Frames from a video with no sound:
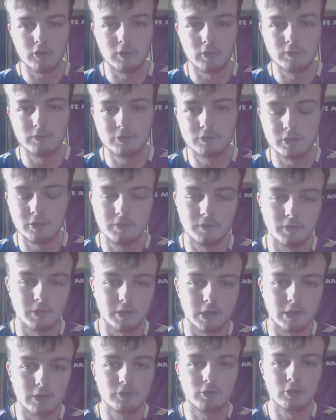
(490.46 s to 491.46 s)
on for the
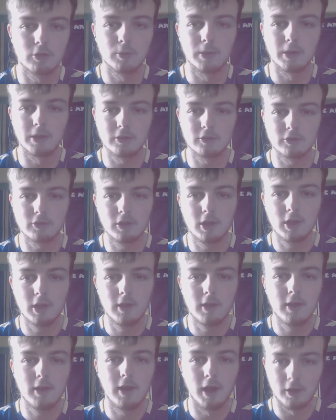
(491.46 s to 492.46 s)
next few weeks.
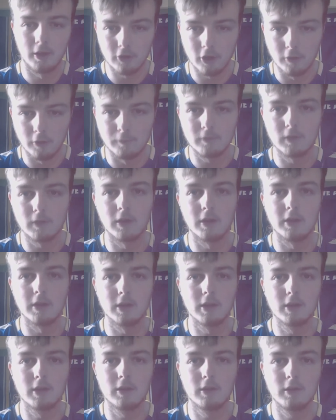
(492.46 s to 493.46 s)
And hopefully,
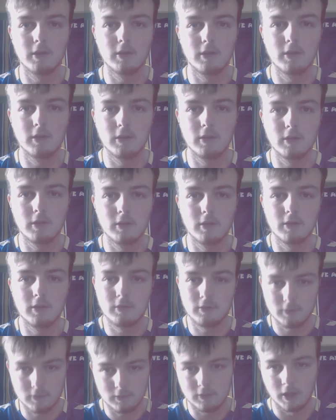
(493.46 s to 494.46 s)

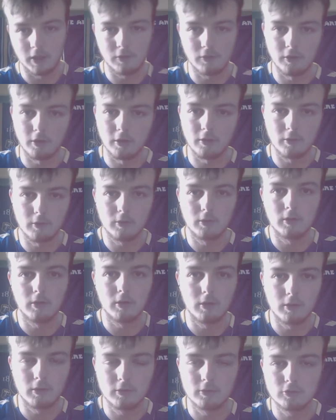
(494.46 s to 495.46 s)
that's it.
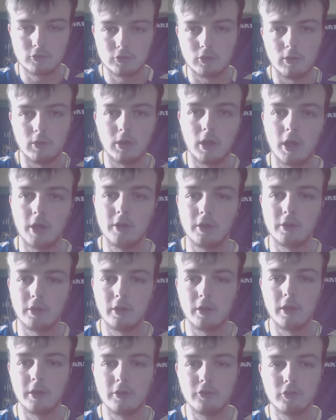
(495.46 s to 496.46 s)
Draw a line
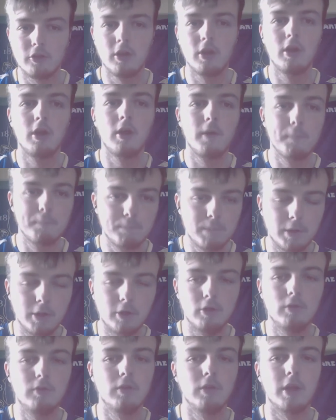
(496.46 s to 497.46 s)
under this.
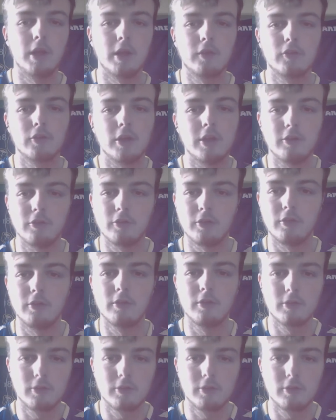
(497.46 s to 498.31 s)
Build for next season.